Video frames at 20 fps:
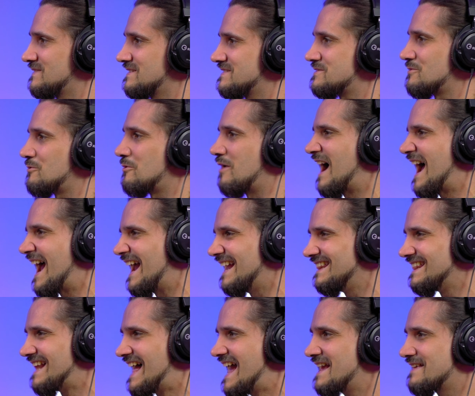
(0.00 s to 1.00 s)
So I
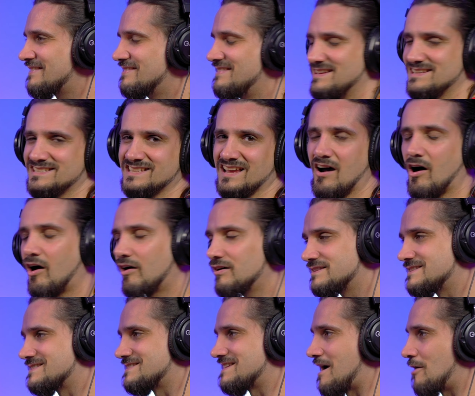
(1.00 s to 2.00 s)
like this
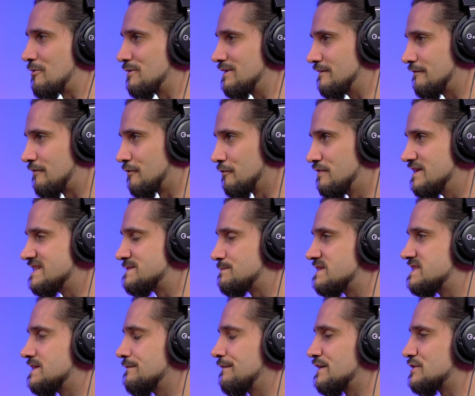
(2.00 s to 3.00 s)
hard sound for this
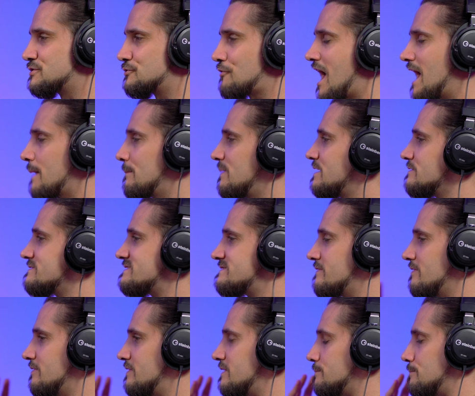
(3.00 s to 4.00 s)
specific track because
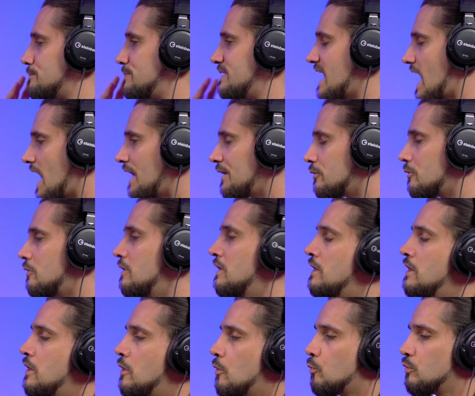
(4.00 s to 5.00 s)
the piano
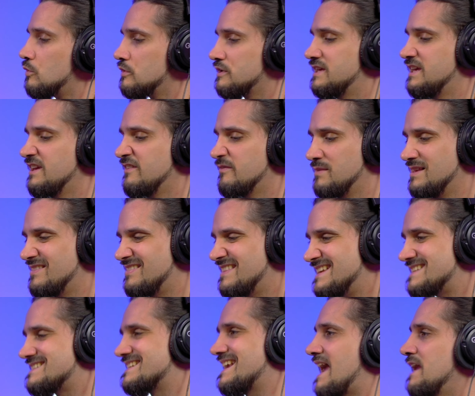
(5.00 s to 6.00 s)
will give me
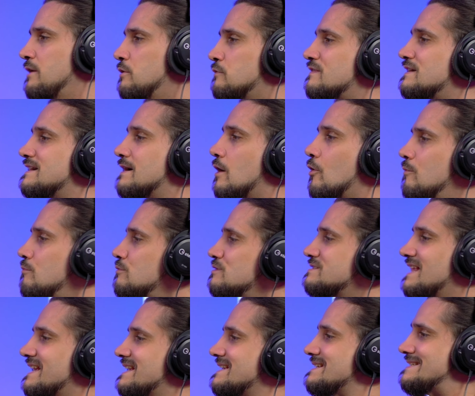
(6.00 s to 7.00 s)
this kind of a,
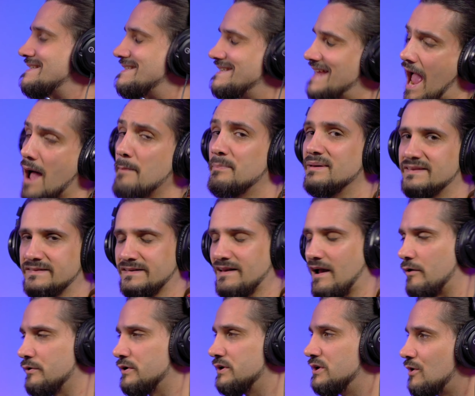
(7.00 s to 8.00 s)
almost like a stabby
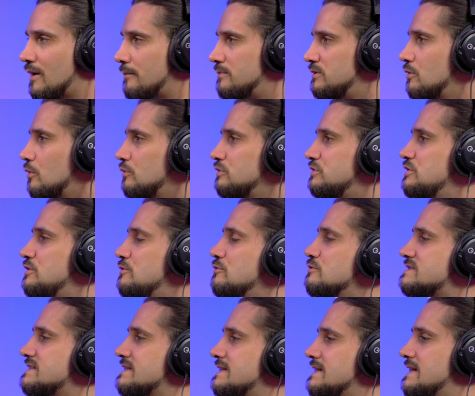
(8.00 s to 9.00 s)
sound. You know, I'm not
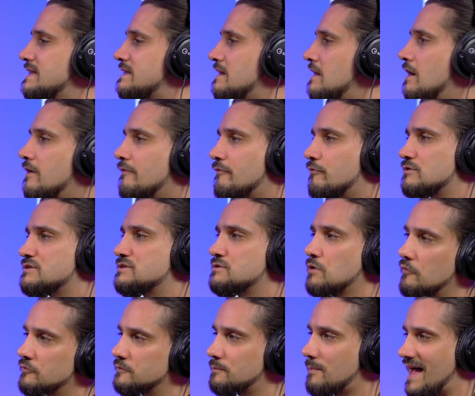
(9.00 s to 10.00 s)
using it for
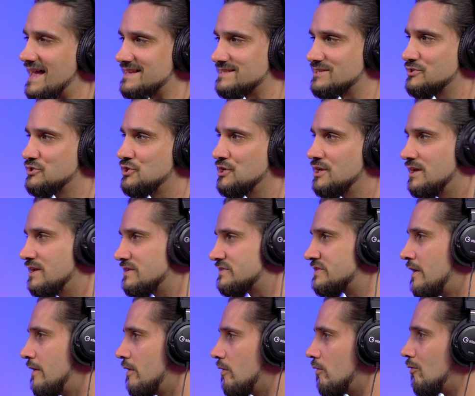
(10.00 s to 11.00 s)
soft
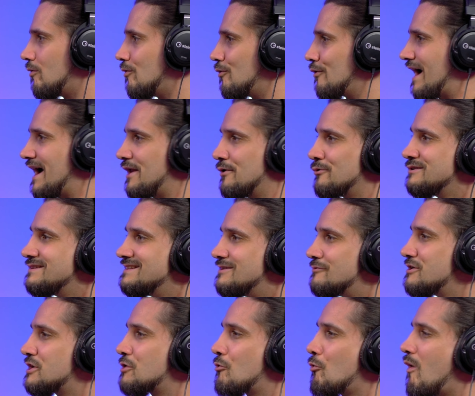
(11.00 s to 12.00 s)
passages or I don't
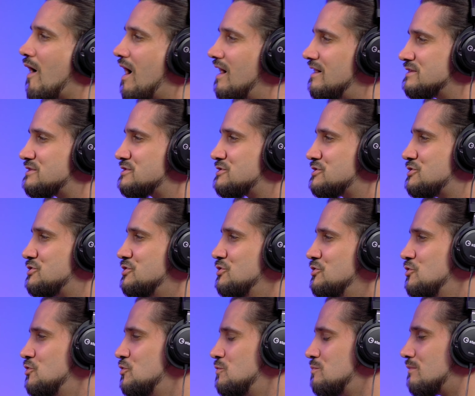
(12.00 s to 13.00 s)
require
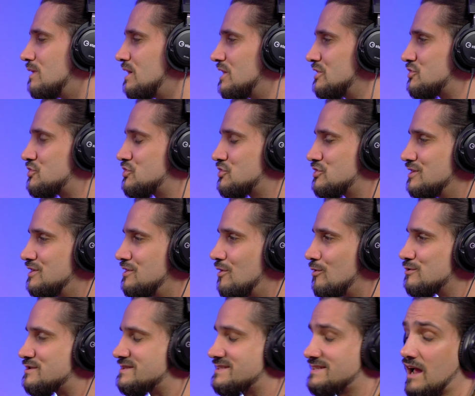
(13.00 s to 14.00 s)
too much, you
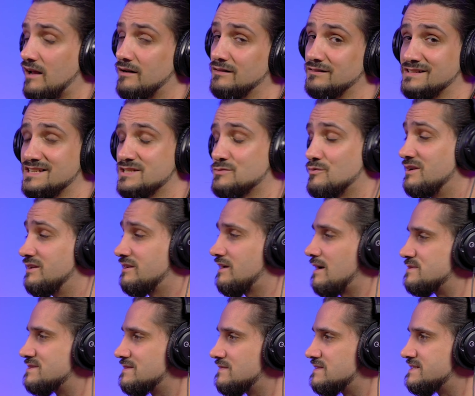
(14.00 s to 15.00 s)
know, subtleties when it
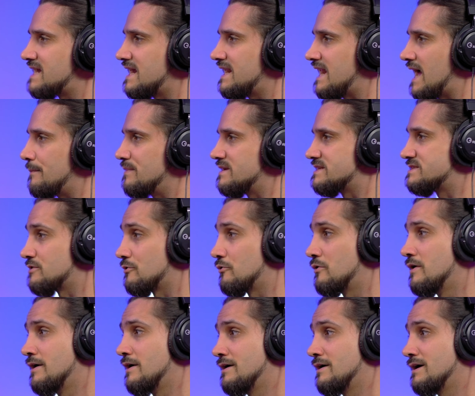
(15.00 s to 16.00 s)
comes to the dynamics. So
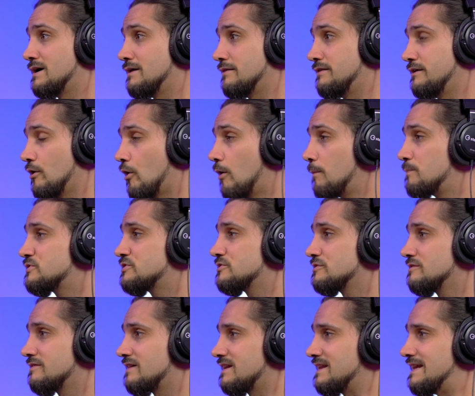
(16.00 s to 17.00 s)
the
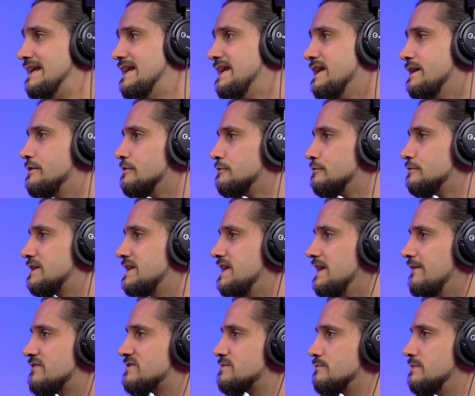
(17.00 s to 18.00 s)
option that Eagle
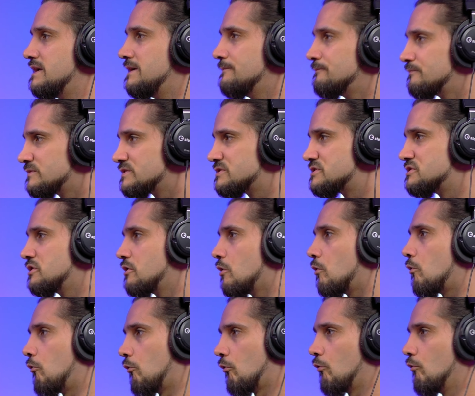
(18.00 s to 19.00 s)
gives me to
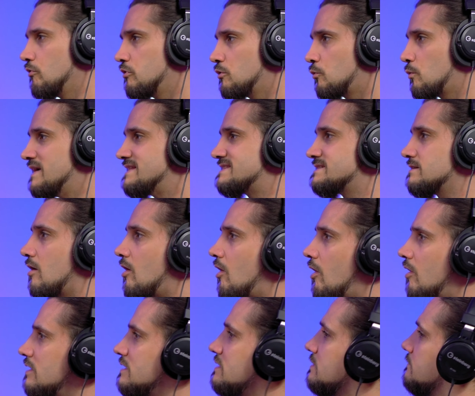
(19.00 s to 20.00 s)
go all the way to
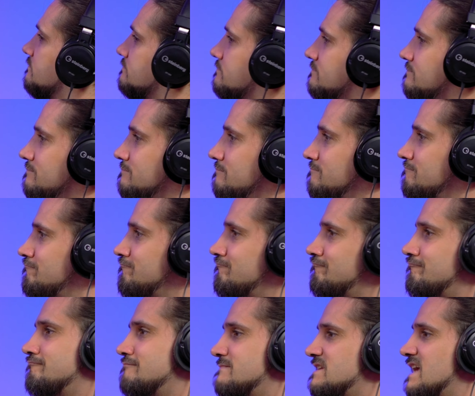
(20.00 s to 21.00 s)
hard,
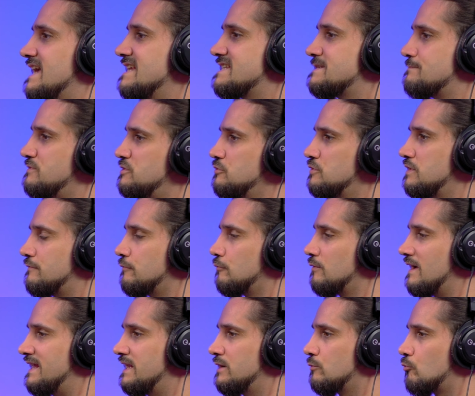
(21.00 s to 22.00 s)
it's
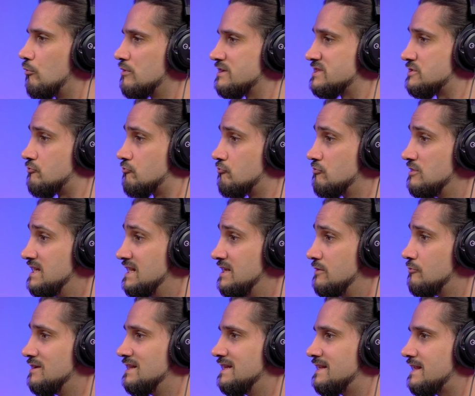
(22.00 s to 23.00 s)
beautiful and it works
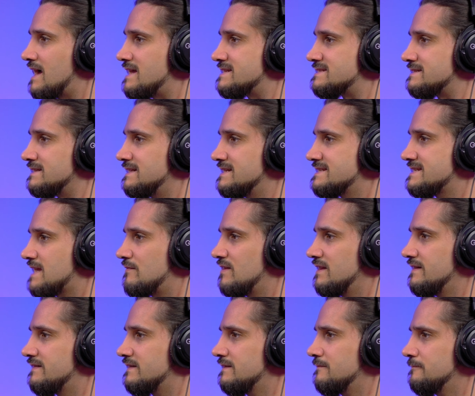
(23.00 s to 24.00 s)
really, really nicely. Let's have a
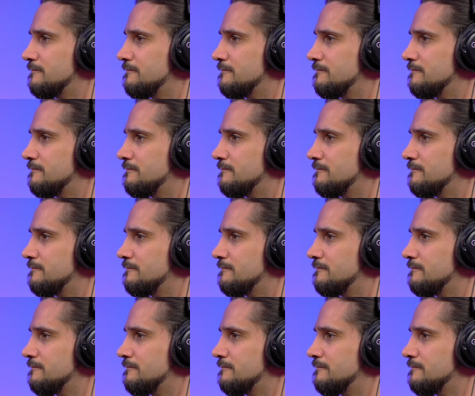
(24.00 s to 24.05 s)
listen.